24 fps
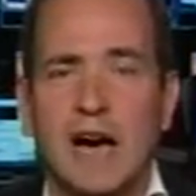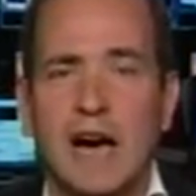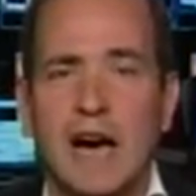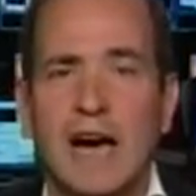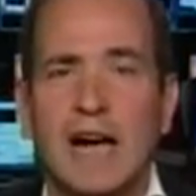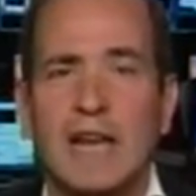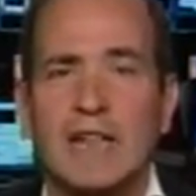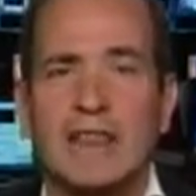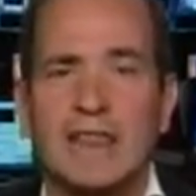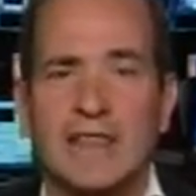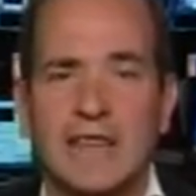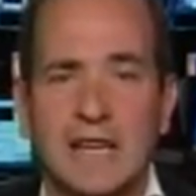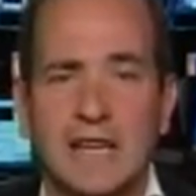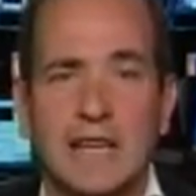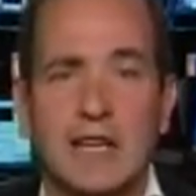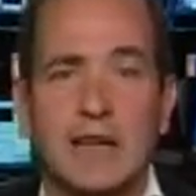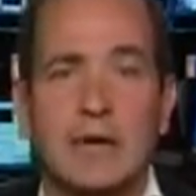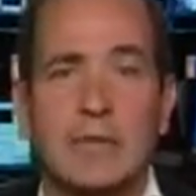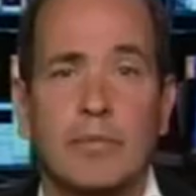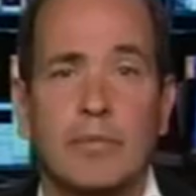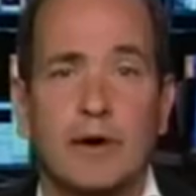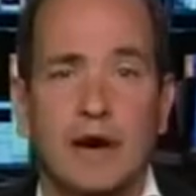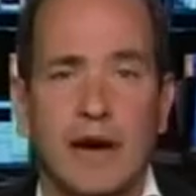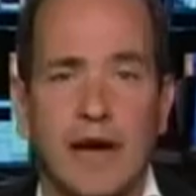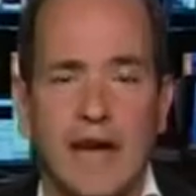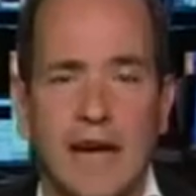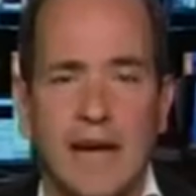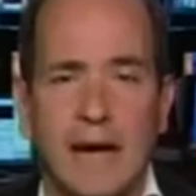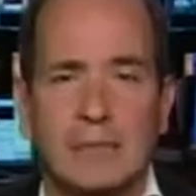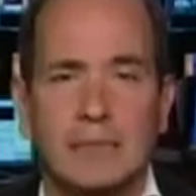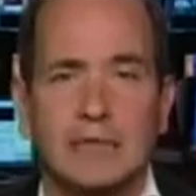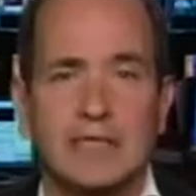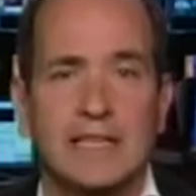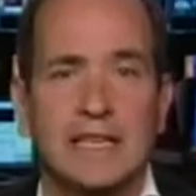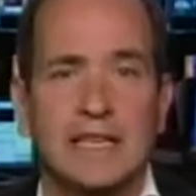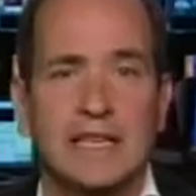I think
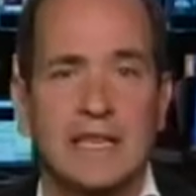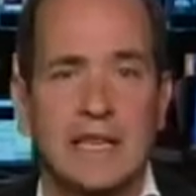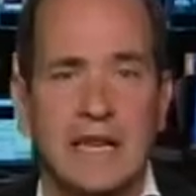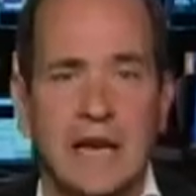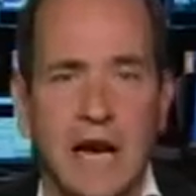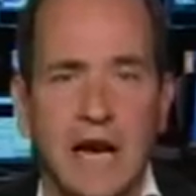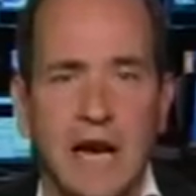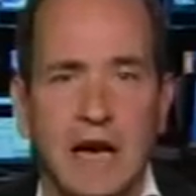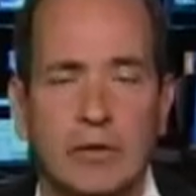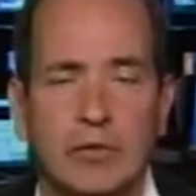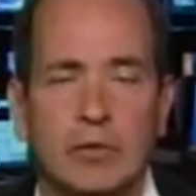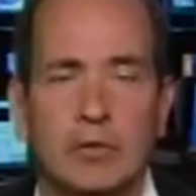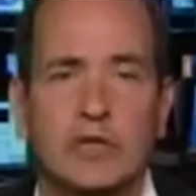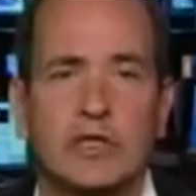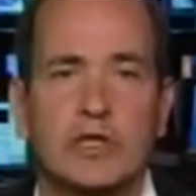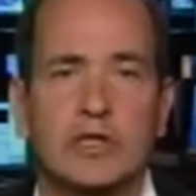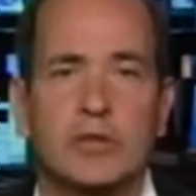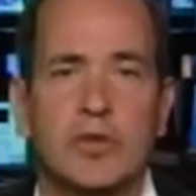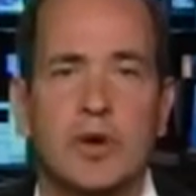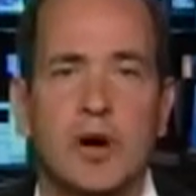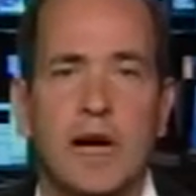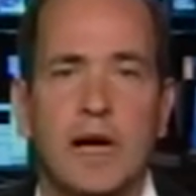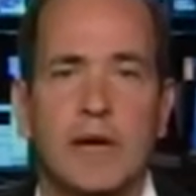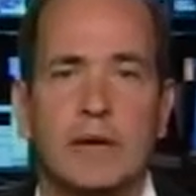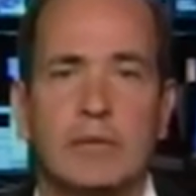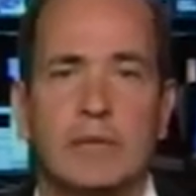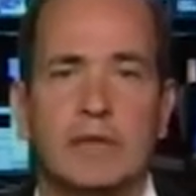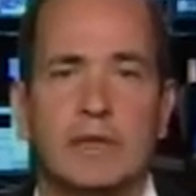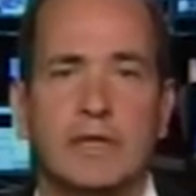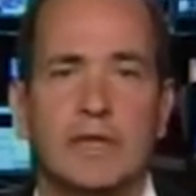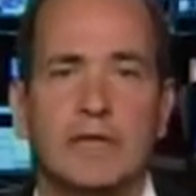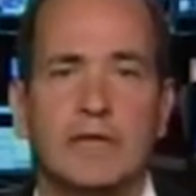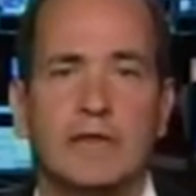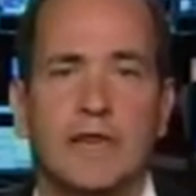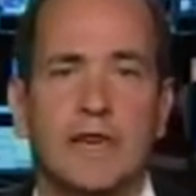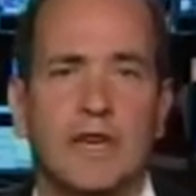perhaps not, which is why I
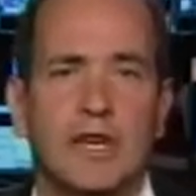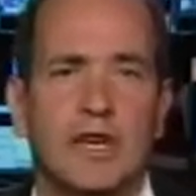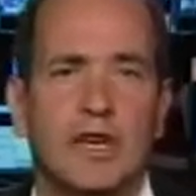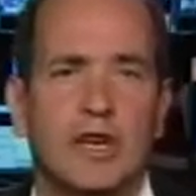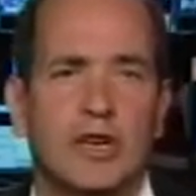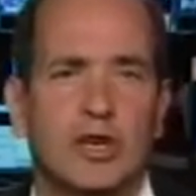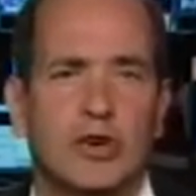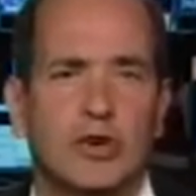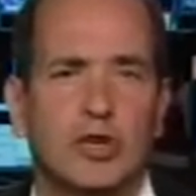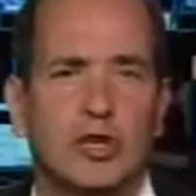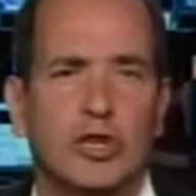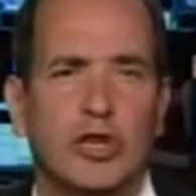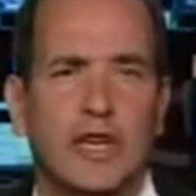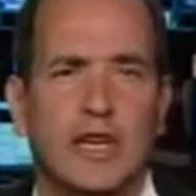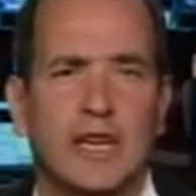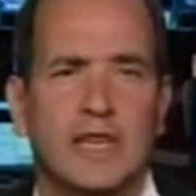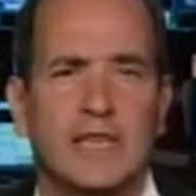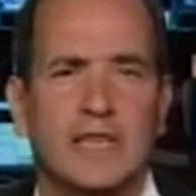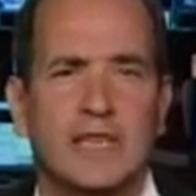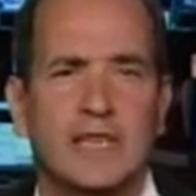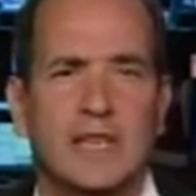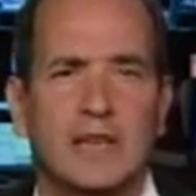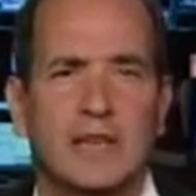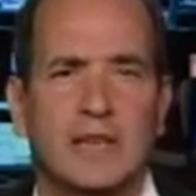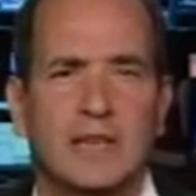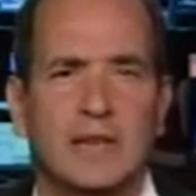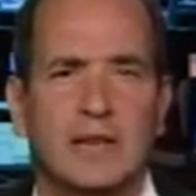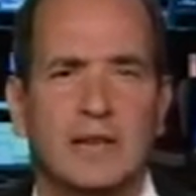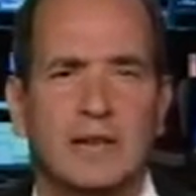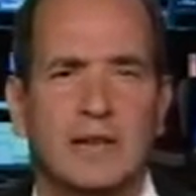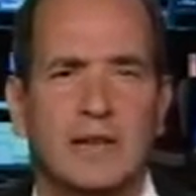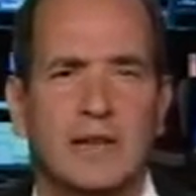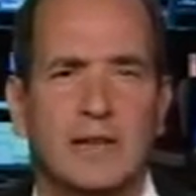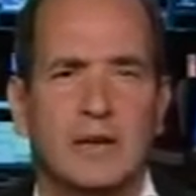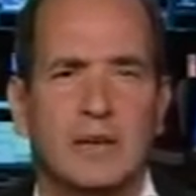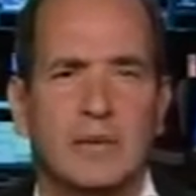believe, look at
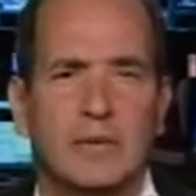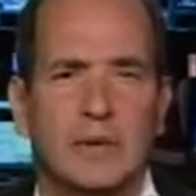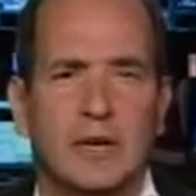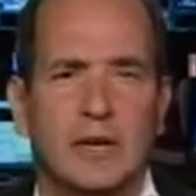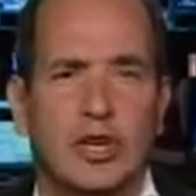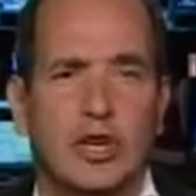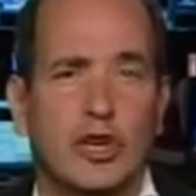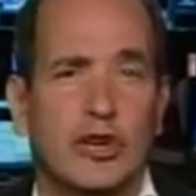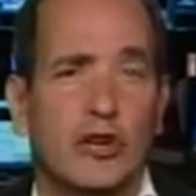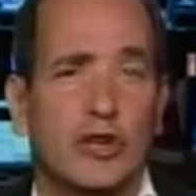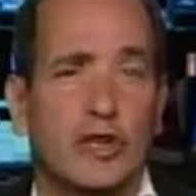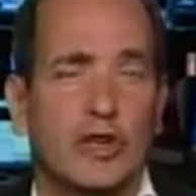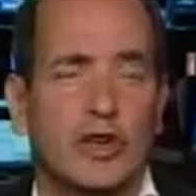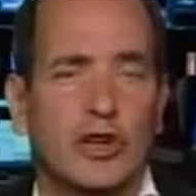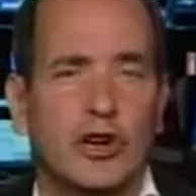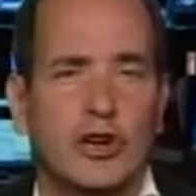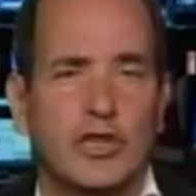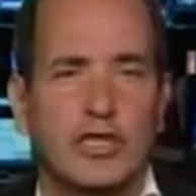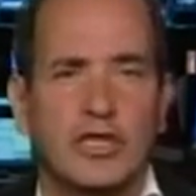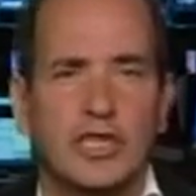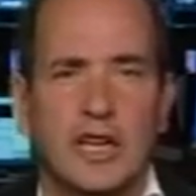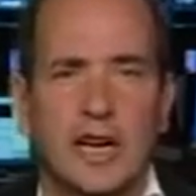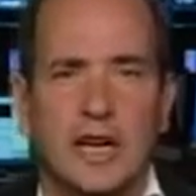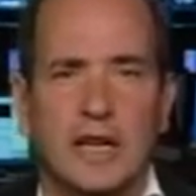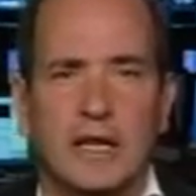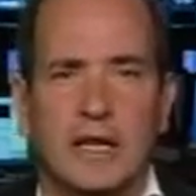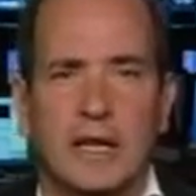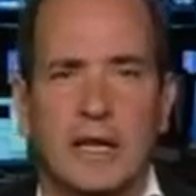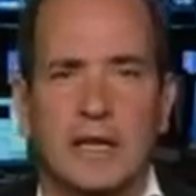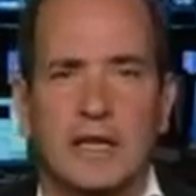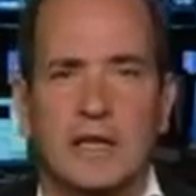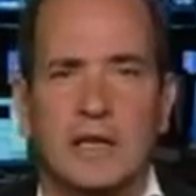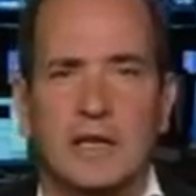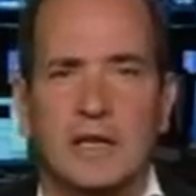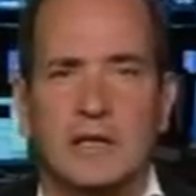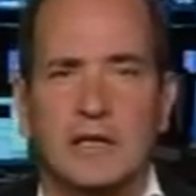a current long shot like